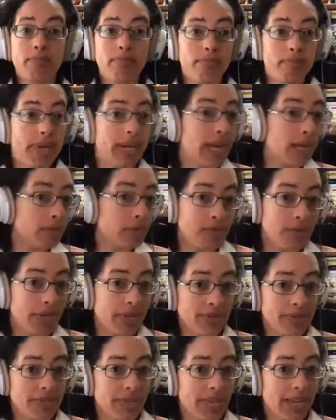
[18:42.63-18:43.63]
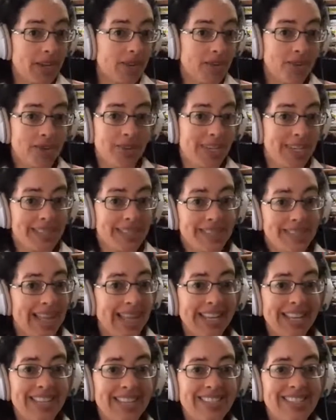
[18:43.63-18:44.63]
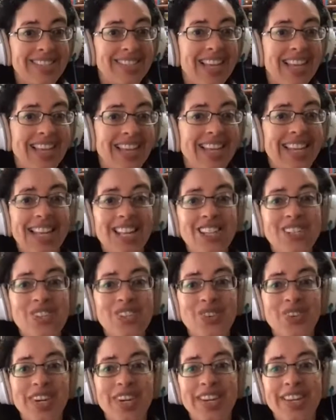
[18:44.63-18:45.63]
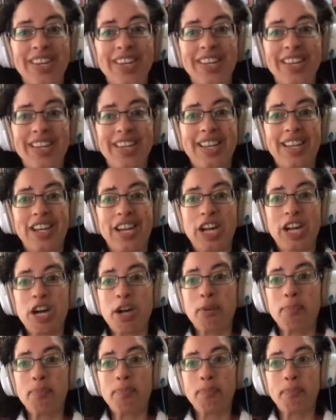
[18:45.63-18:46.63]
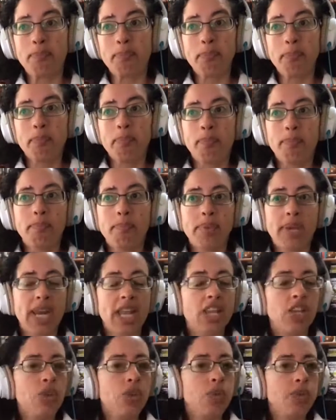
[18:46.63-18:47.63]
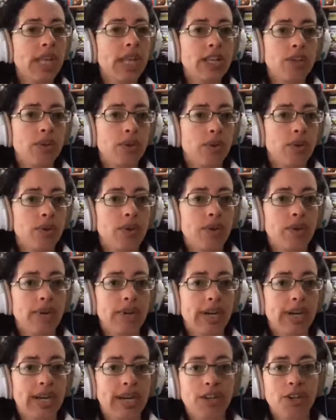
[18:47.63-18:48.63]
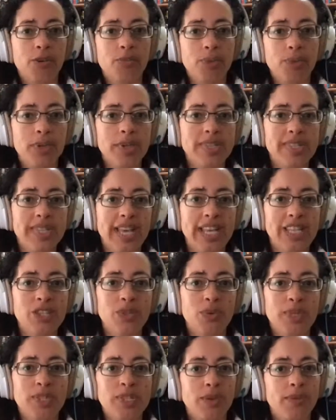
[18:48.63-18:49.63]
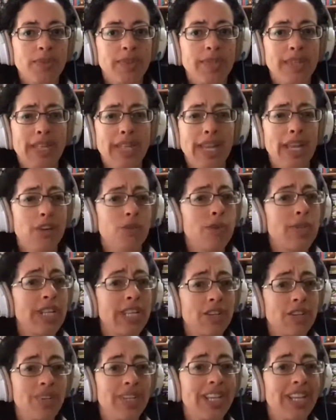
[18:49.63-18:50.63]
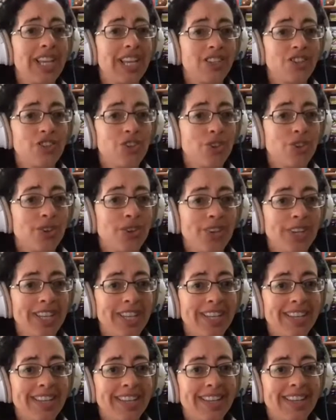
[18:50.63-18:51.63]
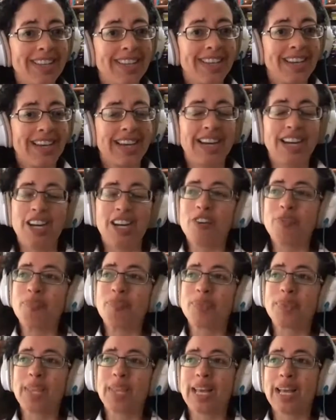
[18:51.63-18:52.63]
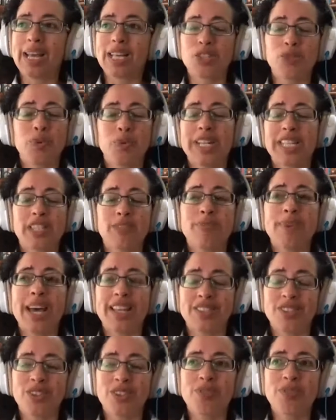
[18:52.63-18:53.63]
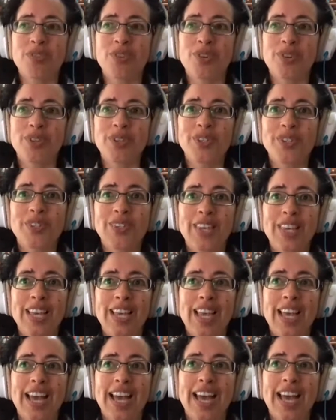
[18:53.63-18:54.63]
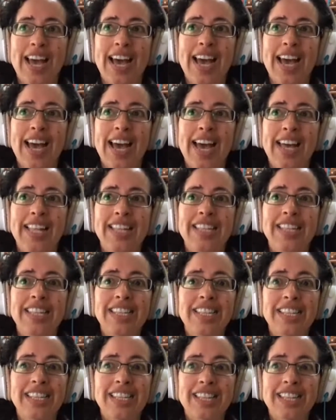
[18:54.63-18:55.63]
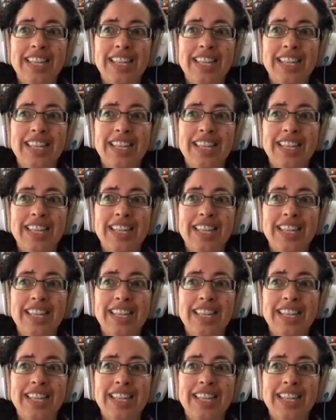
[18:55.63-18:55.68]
perhaps because I had already studying elsewhere. But I knew that, computer science was something that I really, really enjoyed, as well as maths, of course. And